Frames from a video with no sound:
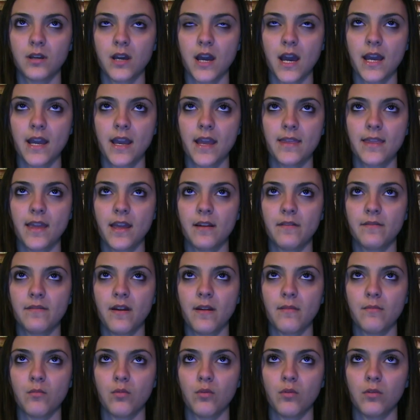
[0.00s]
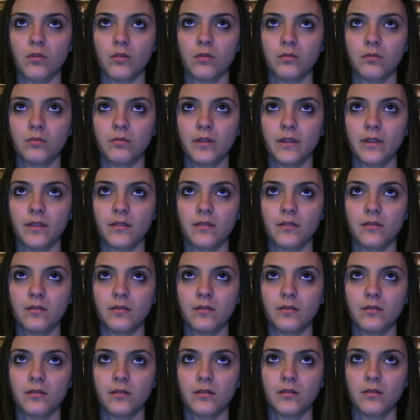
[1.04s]
identify more with
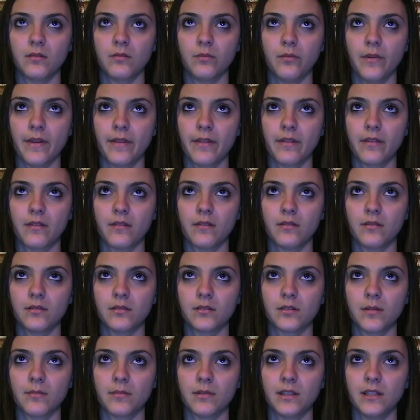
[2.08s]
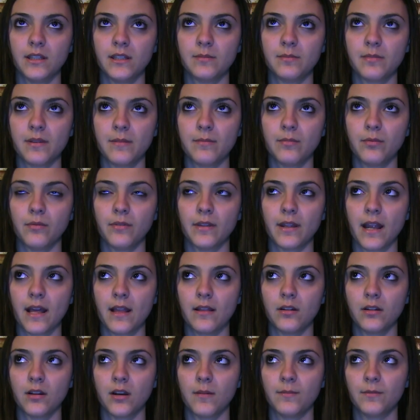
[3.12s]
some of these people that I
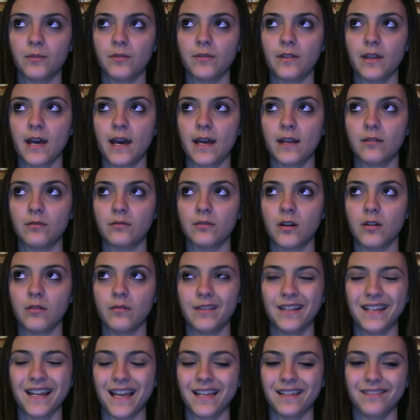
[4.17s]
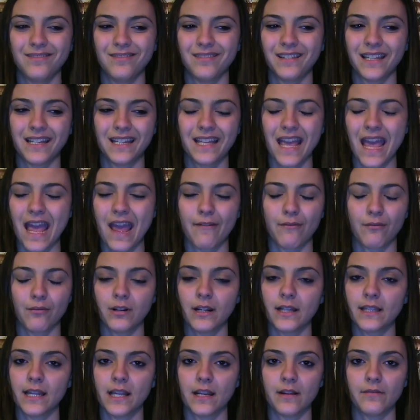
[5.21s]
look up to that I don't know than I can ever
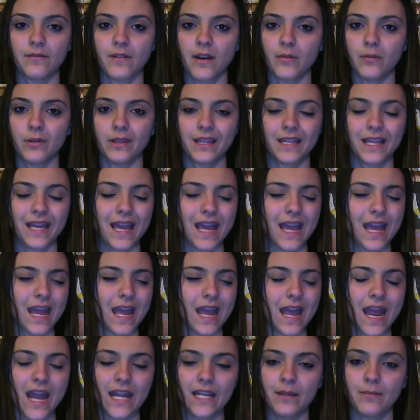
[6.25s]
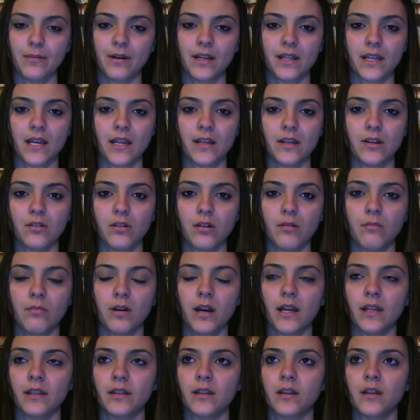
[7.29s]
identify with anybody I know
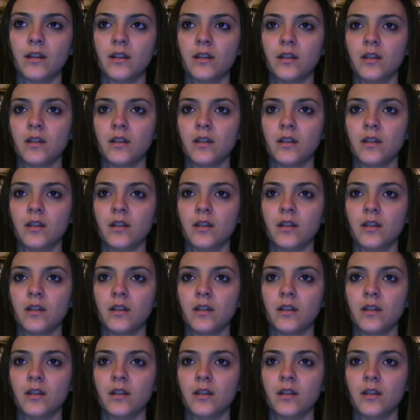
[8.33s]
combined.